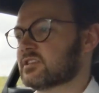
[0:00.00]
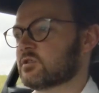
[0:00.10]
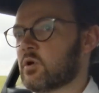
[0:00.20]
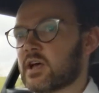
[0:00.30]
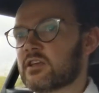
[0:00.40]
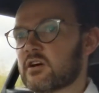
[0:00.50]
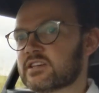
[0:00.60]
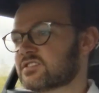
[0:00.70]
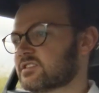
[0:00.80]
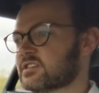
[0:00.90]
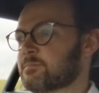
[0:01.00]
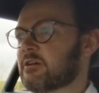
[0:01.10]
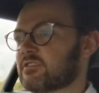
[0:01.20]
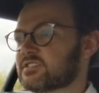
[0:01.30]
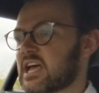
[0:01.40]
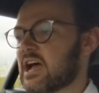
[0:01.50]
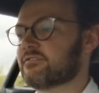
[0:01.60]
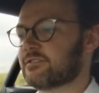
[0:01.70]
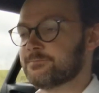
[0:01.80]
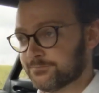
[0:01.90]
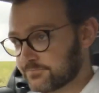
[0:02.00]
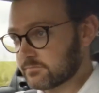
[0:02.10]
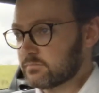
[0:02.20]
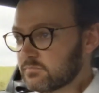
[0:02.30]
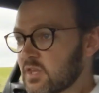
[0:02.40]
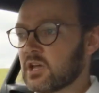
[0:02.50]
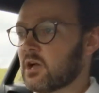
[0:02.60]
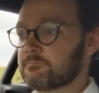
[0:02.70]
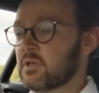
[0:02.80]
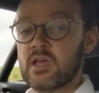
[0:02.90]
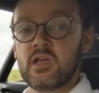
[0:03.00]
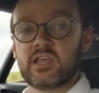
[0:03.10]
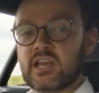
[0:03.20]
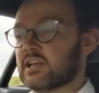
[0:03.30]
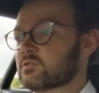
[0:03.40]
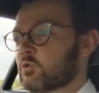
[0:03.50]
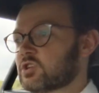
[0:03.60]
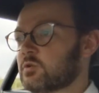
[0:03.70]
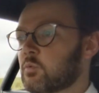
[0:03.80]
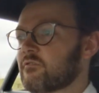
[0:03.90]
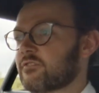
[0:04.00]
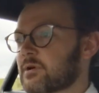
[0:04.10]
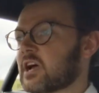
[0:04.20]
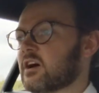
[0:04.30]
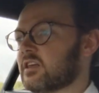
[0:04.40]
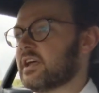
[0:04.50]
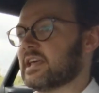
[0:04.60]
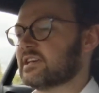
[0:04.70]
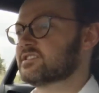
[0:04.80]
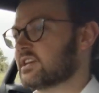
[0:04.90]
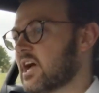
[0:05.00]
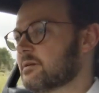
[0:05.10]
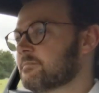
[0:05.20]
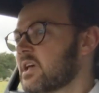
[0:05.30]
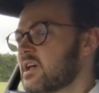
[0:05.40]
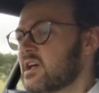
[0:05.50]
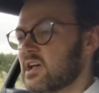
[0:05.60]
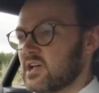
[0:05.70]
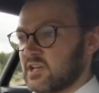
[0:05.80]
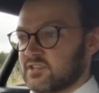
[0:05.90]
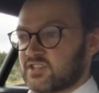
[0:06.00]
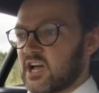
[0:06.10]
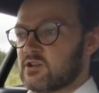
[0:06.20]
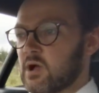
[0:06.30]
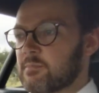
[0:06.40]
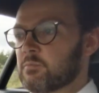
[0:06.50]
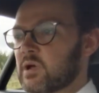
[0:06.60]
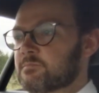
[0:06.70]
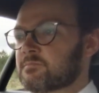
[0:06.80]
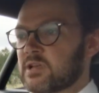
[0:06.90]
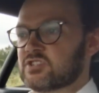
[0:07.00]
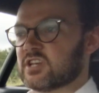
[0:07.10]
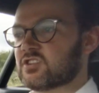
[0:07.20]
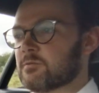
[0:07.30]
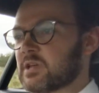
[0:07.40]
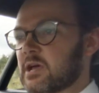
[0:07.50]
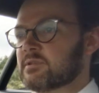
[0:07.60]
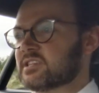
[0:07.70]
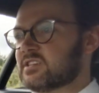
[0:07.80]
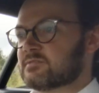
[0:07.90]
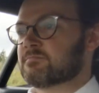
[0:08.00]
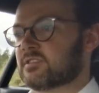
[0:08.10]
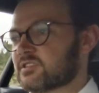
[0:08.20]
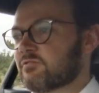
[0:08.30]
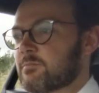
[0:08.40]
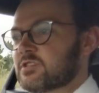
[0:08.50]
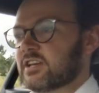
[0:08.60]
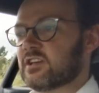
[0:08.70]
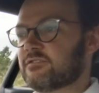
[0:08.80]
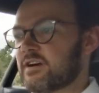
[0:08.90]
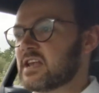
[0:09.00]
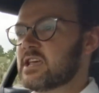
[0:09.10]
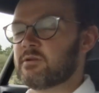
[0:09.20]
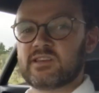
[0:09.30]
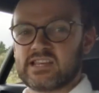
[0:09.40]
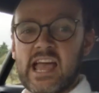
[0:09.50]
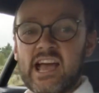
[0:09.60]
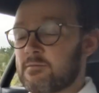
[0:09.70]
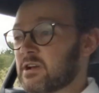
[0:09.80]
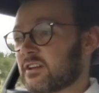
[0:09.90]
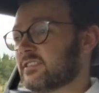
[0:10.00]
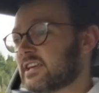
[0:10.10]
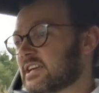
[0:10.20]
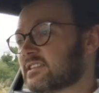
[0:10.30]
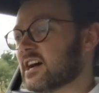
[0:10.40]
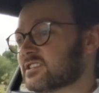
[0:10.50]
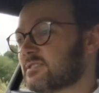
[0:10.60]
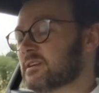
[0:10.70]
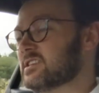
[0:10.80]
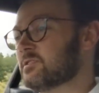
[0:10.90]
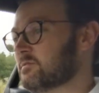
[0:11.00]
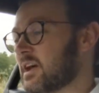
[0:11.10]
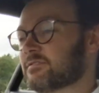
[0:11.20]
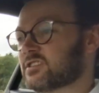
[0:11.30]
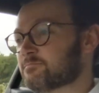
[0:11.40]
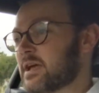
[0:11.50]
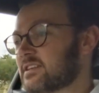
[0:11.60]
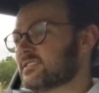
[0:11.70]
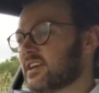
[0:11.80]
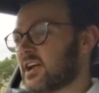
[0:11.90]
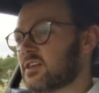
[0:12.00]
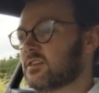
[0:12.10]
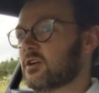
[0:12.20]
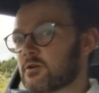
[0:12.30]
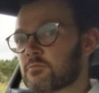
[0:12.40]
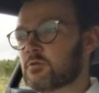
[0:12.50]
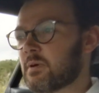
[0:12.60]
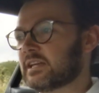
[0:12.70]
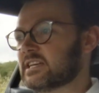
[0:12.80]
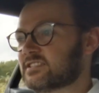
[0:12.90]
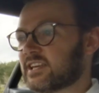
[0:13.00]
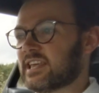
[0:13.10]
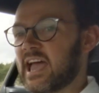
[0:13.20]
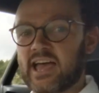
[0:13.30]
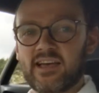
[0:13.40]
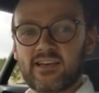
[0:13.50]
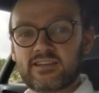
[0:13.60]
that's quite a nice experience to have. Um, you know, that's what you want from a car like this. Um, so, I mean, we mentioned at the top, you know, is this does it represent good value? And yeah, I mean, I think it does. I mean, you have to spend a lot more money to get